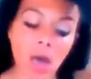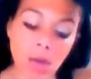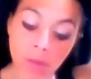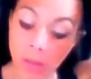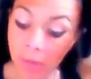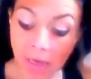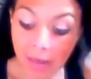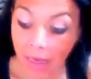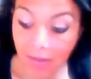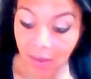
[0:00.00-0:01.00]
Like with
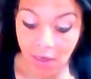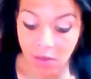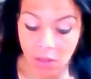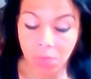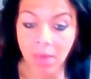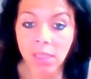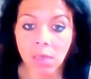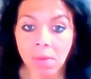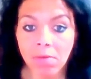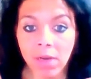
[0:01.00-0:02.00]
calm, that's
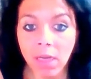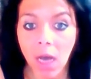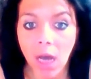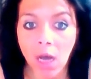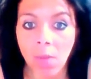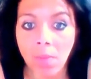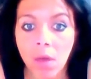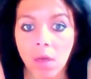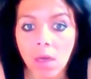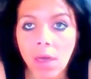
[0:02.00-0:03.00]
it. Just basically being
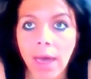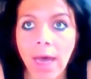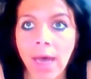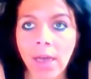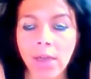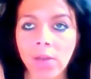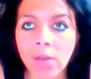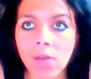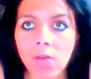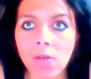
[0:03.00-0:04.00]
really calm
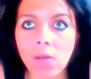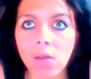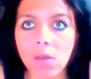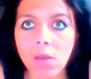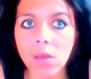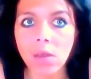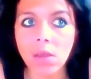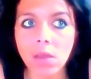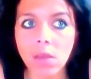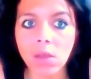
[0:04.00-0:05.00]

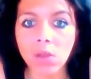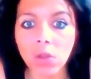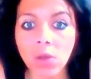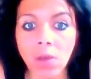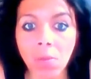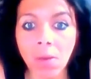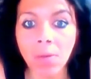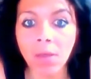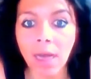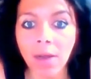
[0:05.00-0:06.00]
and
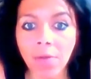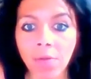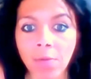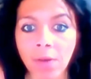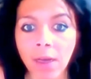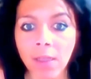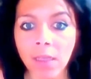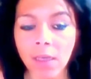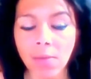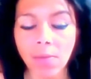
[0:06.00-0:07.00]
talking people
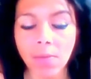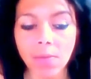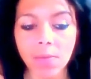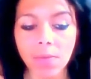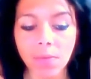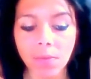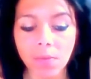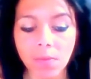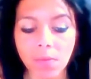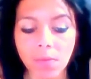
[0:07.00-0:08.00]
down from fighting.